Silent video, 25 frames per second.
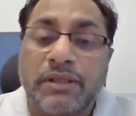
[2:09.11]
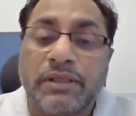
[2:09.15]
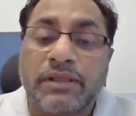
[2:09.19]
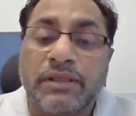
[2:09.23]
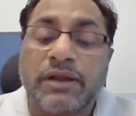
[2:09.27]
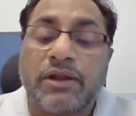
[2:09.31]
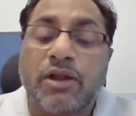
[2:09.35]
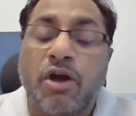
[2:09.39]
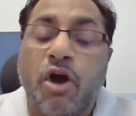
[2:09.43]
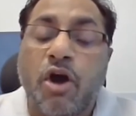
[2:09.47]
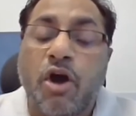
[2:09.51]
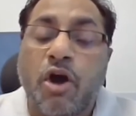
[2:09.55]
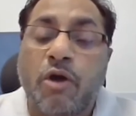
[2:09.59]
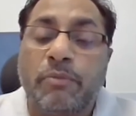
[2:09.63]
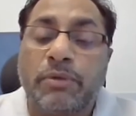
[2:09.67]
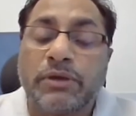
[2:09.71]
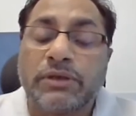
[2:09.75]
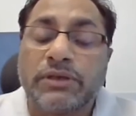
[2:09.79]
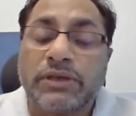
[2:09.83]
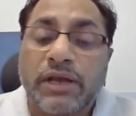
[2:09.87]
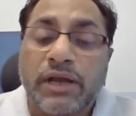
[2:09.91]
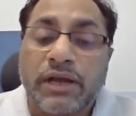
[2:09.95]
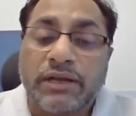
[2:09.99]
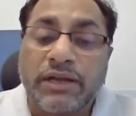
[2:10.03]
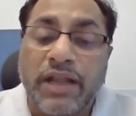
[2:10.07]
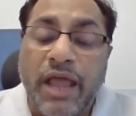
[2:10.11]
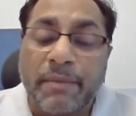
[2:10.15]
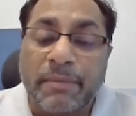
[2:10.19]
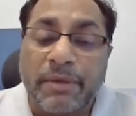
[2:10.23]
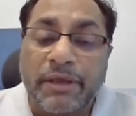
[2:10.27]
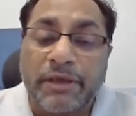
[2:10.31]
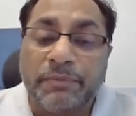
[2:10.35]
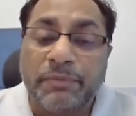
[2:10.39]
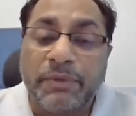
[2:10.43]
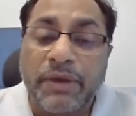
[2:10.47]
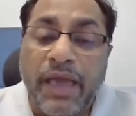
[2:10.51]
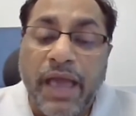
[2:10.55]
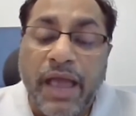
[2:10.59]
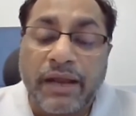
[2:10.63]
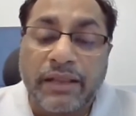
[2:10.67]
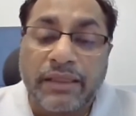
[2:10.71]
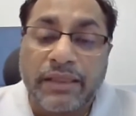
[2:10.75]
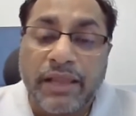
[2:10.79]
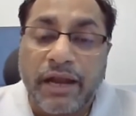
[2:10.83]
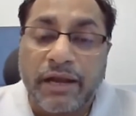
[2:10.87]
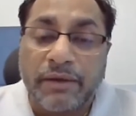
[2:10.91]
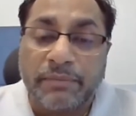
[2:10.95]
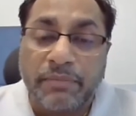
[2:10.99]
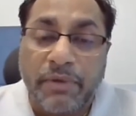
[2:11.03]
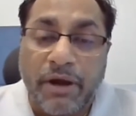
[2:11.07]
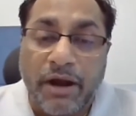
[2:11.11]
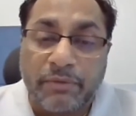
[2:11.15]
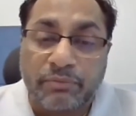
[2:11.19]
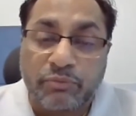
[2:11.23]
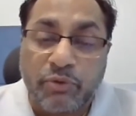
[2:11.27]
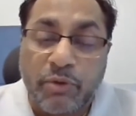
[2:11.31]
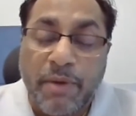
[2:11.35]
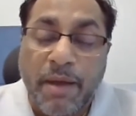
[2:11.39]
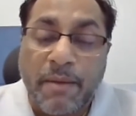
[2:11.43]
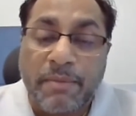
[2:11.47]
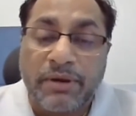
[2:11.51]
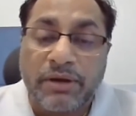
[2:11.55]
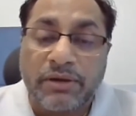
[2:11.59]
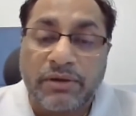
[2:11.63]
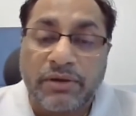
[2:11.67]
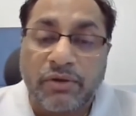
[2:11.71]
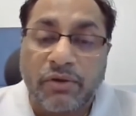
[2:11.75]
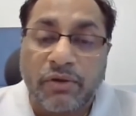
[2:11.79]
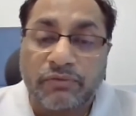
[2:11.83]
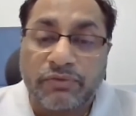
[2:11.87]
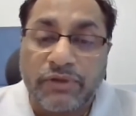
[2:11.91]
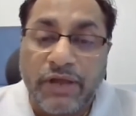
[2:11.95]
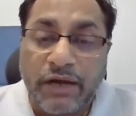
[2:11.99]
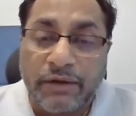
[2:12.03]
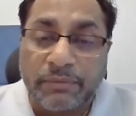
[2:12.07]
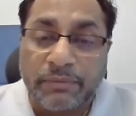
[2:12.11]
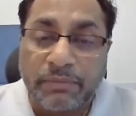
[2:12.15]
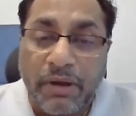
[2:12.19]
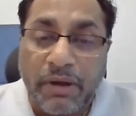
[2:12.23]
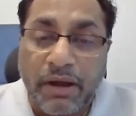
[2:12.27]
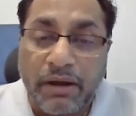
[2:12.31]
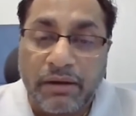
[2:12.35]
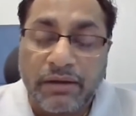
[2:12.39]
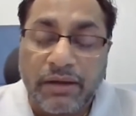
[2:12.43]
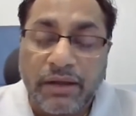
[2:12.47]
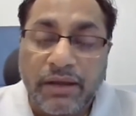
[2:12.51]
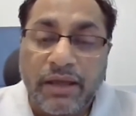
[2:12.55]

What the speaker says: Then how much damage behind that part, probability of that part,